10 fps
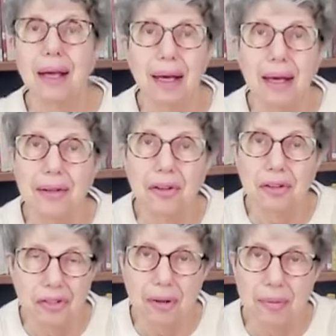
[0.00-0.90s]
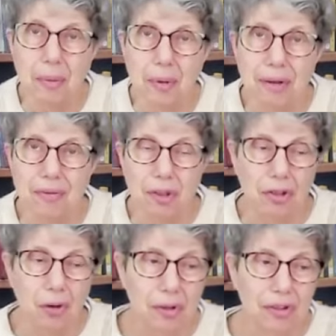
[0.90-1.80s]
they were given the
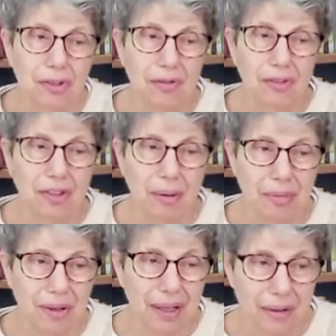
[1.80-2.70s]
choice of something